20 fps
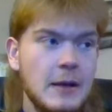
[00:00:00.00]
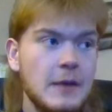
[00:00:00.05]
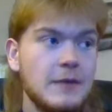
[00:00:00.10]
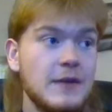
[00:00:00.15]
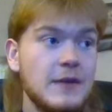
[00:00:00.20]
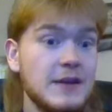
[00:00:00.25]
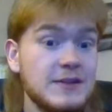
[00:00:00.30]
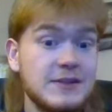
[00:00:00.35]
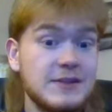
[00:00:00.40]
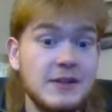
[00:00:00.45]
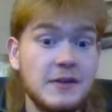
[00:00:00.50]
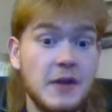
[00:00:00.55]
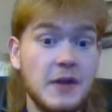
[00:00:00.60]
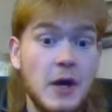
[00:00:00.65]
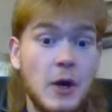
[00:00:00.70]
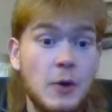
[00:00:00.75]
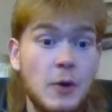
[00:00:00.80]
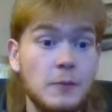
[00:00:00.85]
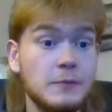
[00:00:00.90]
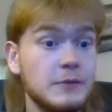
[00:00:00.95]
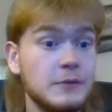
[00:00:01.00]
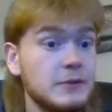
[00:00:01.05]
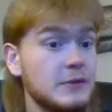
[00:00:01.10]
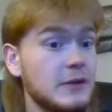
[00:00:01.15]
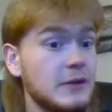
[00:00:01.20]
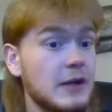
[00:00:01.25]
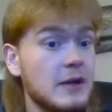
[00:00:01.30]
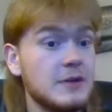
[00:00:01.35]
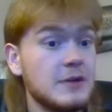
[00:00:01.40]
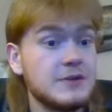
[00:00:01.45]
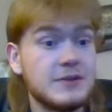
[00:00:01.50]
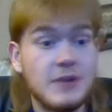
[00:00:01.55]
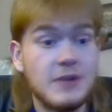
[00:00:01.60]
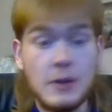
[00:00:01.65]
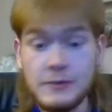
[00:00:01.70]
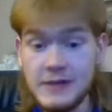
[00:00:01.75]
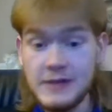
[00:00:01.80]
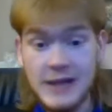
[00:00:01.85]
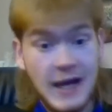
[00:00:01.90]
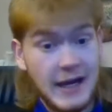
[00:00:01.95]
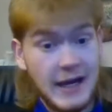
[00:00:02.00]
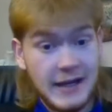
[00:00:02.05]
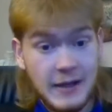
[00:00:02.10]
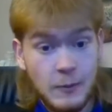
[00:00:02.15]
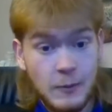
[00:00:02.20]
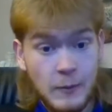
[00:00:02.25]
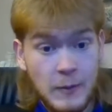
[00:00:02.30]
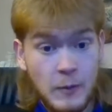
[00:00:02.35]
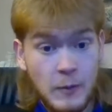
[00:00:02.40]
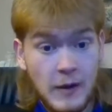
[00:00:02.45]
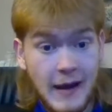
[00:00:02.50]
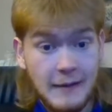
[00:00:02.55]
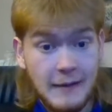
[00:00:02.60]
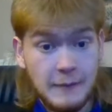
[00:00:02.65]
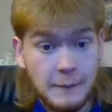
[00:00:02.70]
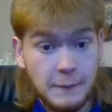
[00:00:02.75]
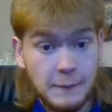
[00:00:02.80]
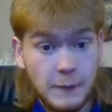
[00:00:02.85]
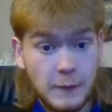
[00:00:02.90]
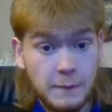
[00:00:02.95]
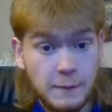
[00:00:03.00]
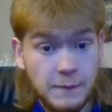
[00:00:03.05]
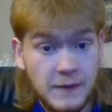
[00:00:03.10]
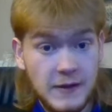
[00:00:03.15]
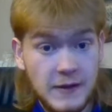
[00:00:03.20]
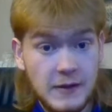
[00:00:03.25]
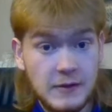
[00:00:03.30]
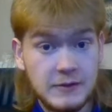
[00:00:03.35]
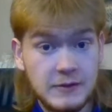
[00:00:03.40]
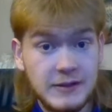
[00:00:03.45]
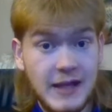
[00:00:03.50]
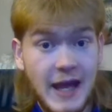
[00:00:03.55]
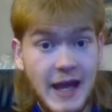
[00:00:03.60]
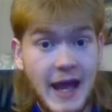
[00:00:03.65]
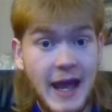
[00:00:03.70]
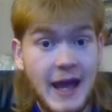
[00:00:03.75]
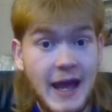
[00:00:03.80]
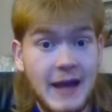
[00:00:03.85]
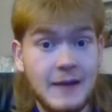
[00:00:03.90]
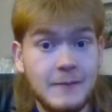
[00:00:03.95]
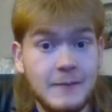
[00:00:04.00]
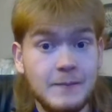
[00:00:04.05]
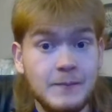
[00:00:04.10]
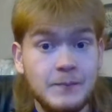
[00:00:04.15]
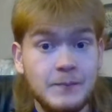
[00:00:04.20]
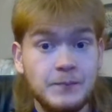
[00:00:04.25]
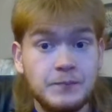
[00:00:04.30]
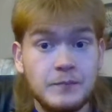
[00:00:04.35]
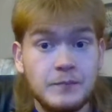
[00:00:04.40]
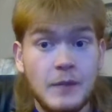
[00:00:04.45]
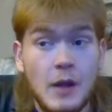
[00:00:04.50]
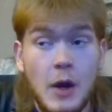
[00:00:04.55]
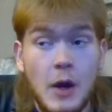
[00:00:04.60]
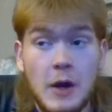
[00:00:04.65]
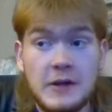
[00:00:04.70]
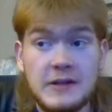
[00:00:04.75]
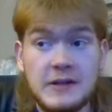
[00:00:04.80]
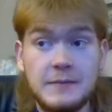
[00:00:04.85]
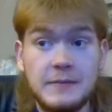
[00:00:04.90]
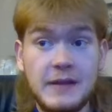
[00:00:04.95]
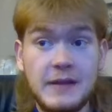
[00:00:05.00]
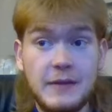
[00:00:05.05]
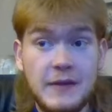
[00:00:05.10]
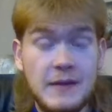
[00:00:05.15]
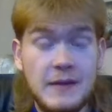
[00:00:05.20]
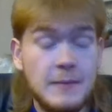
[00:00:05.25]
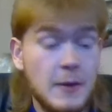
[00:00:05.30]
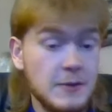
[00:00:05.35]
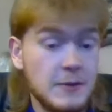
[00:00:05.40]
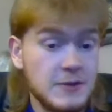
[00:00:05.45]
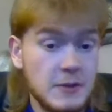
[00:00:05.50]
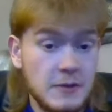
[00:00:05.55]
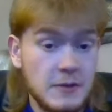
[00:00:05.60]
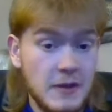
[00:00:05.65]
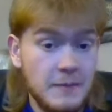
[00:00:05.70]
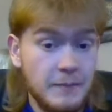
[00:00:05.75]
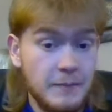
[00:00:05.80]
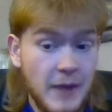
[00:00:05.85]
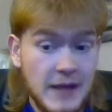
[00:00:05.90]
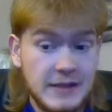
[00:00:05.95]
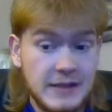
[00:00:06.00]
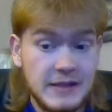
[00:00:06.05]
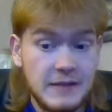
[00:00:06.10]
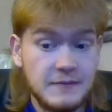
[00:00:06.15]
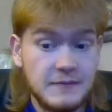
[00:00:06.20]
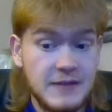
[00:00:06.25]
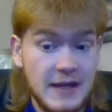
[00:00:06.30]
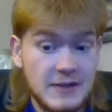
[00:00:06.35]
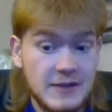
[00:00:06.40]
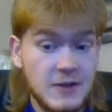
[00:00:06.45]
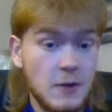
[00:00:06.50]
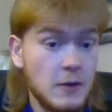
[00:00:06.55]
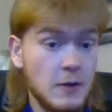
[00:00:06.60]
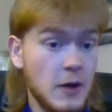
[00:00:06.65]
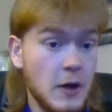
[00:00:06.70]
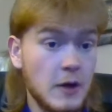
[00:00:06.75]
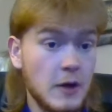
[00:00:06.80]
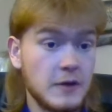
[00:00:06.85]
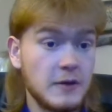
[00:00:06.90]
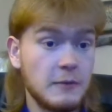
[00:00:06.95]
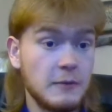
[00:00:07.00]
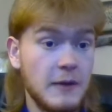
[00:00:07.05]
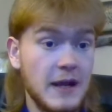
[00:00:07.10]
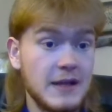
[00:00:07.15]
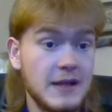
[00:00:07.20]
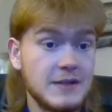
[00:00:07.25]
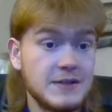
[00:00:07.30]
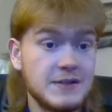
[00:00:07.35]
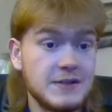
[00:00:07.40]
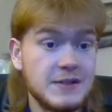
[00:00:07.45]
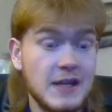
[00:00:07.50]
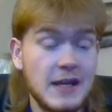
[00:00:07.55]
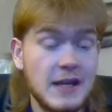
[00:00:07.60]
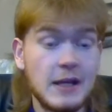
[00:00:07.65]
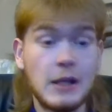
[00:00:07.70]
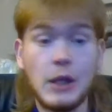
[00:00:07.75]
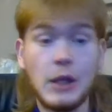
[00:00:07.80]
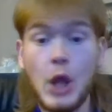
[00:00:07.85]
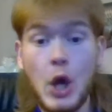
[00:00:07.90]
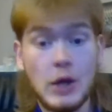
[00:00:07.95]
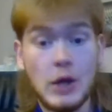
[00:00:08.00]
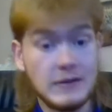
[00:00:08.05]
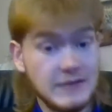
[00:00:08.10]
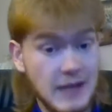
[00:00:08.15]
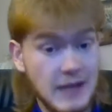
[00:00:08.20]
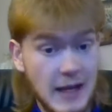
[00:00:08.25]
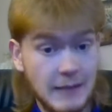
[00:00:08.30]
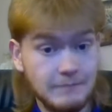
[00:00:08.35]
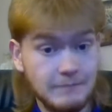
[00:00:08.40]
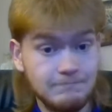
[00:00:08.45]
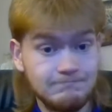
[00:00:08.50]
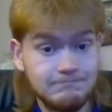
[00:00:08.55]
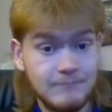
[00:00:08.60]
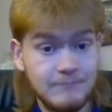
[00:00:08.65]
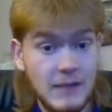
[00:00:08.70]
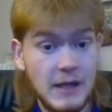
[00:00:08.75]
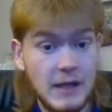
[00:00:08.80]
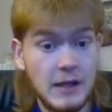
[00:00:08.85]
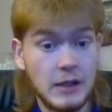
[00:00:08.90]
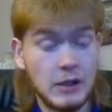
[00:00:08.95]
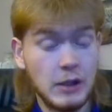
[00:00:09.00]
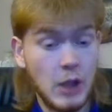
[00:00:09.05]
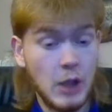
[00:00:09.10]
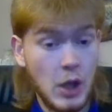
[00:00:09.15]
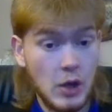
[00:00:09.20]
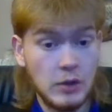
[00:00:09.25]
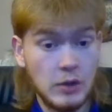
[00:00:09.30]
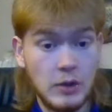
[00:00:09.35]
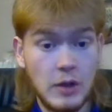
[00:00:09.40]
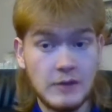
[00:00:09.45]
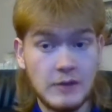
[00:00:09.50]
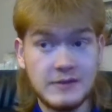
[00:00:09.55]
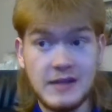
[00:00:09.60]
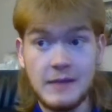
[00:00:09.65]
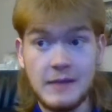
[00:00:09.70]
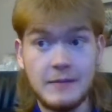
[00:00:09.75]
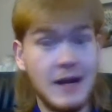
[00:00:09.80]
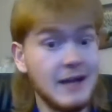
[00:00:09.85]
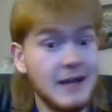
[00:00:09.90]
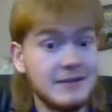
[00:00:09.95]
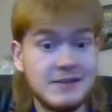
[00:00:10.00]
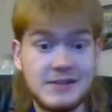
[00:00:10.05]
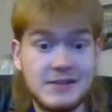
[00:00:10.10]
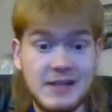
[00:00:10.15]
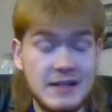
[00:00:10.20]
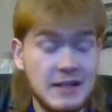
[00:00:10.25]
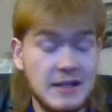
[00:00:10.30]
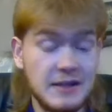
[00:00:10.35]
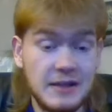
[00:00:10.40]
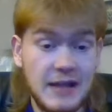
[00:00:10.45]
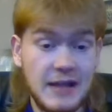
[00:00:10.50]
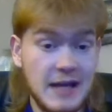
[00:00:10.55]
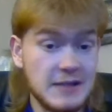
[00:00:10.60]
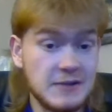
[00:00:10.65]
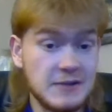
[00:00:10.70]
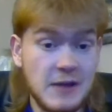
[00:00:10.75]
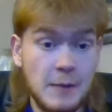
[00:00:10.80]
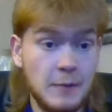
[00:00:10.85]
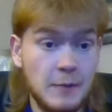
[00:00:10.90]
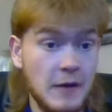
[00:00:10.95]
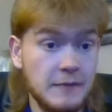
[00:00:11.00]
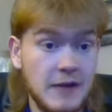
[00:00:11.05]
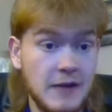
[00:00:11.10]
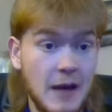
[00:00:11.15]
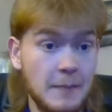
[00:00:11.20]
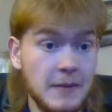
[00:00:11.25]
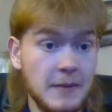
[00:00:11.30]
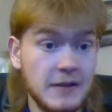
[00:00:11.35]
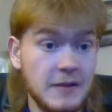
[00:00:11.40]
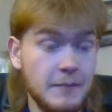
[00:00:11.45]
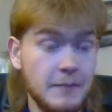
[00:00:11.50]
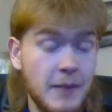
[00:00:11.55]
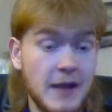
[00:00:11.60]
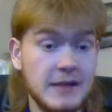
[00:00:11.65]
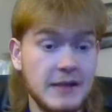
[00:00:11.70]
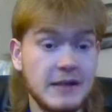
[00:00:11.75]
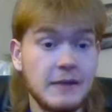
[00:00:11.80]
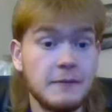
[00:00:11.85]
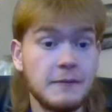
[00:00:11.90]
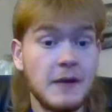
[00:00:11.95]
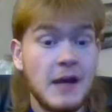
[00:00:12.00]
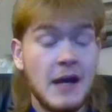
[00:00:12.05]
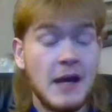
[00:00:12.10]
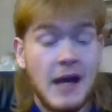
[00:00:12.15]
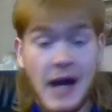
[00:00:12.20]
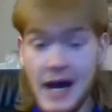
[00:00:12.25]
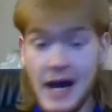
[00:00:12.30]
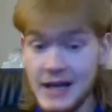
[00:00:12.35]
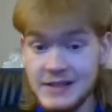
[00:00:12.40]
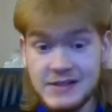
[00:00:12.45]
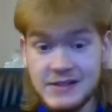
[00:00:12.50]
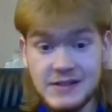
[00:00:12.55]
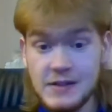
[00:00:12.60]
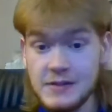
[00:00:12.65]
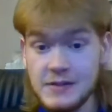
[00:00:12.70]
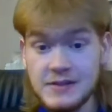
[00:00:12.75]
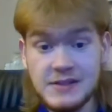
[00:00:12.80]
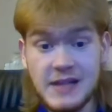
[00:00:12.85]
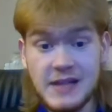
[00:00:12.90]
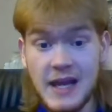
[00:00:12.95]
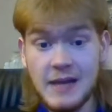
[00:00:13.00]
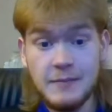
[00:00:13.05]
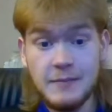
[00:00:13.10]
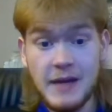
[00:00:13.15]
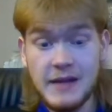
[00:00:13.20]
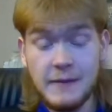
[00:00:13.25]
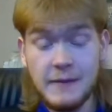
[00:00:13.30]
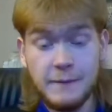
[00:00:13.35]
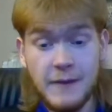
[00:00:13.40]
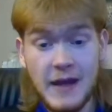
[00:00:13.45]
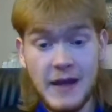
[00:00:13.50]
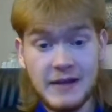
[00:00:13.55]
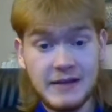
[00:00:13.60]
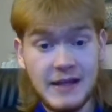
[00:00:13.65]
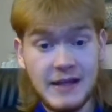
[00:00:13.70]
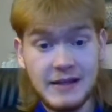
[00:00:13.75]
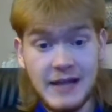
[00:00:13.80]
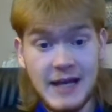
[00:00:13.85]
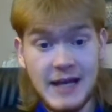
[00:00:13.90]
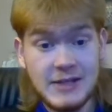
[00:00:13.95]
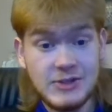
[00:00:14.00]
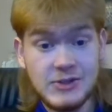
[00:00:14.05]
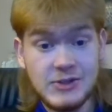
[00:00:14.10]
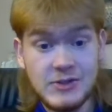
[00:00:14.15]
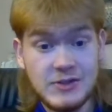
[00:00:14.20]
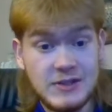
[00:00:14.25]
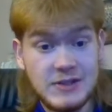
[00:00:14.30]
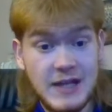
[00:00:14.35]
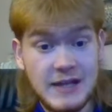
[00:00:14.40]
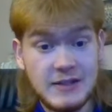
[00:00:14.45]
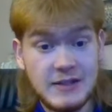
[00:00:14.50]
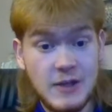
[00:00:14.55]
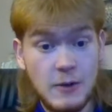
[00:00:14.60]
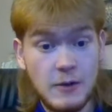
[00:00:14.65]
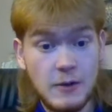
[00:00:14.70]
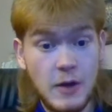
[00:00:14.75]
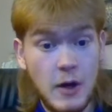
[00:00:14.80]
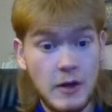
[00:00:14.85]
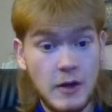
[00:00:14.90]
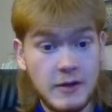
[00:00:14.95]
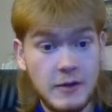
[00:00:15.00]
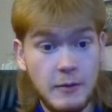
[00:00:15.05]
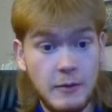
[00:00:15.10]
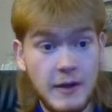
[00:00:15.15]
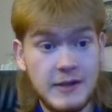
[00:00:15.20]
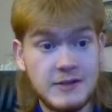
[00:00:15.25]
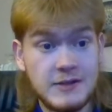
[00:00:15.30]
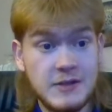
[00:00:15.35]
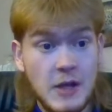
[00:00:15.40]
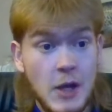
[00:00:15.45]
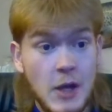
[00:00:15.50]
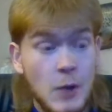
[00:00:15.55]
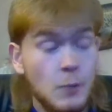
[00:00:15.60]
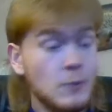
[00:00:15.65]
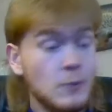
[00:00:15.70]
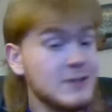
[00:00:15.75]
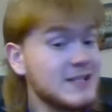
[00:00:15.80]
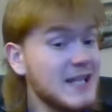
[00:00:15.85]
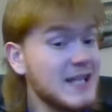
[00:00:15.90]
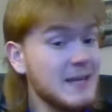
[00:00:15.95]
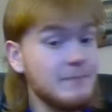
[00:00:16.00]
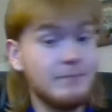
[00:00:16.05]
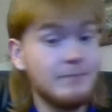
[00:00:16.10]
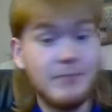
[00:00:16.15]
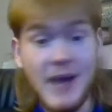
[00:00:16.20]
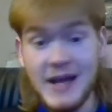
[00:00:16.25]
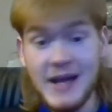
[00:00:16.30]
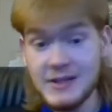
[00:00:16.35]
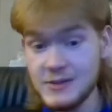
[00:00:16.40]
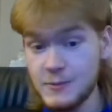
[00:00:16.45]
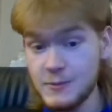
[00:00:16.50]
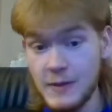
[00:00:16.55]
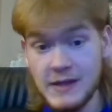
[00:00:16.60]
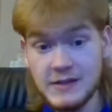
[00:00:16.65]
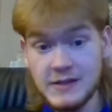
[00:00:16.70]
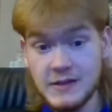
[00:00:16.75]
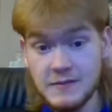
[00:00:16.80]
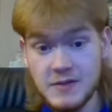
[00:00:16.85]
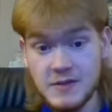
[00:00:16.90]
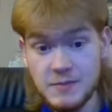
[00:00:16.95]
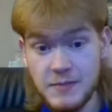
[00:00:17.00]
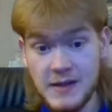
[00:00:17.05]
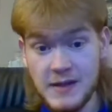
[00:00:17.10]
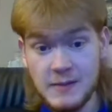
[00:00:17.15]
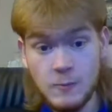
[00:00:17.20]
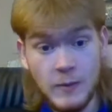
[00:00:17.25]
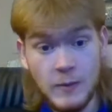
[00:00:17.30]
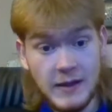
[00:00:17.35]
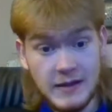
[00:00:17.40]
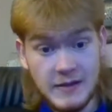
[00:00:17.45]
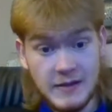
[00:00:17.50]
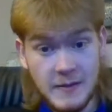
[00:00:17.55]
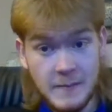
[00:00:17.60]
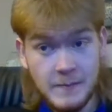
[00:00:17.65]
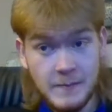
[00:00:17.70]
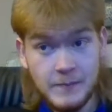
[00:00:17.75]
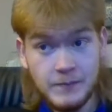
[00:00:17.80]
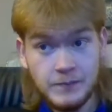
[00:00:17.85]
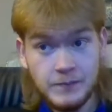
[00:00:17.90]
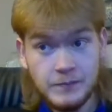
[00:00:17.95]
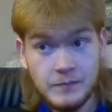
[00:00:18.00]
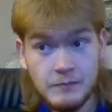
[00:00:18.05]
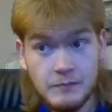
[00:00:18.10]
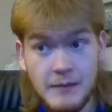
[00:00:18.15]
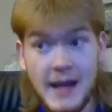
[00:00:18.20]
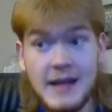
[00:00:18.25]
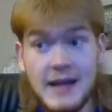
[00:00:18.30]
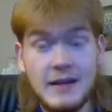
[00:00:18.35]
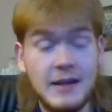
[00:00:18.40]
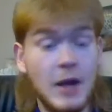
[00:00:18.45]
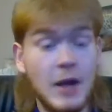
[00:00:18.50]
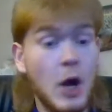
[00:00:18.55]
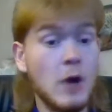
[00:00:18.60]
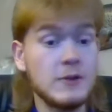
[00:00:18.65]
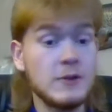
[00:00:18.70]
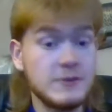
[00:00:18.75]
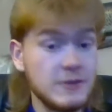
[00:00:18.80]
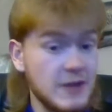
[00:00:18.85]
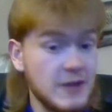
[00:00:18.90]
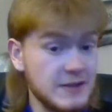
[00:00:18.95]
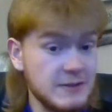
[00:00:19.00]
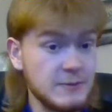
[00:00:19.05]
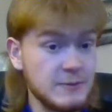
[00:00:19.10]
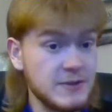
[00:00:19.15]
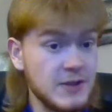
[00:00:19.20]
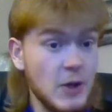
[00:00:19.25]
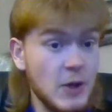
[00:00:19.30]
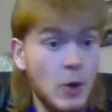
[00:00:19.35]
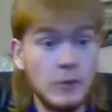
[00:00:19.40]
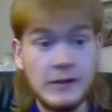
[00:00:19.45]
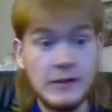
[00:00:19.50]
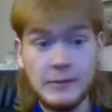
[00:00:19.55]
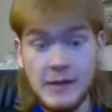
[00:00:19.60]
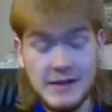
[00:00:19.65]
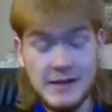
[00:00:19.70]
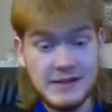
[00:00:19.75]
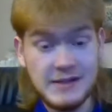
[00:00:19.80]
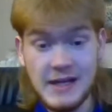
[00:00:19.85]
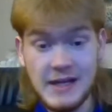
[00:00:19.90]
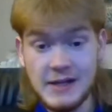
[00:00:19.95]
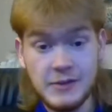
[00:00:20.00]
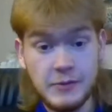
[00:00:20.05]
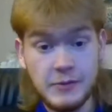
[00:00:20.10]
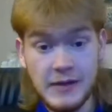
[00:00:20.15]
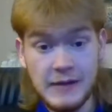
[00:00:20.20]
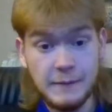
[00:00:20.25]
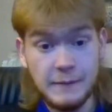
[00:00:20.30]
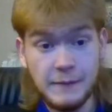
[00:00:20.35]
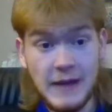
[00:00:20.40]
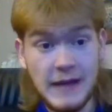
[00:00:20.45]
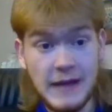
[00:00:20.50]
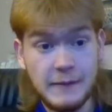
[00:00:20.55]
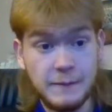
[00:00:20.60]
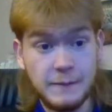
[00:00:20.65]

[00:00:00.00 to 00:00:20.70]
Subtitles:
This year, though, there is no denying it. We will have a full field and arguably the most competitive Daytona ARCA race in a long time, long time. Not to say that the last couple have not been competitive. I still stand by the fact that last year's Daytona ARCA race was the best race of Speed Week. Mainly also because it was the only race that had a green flag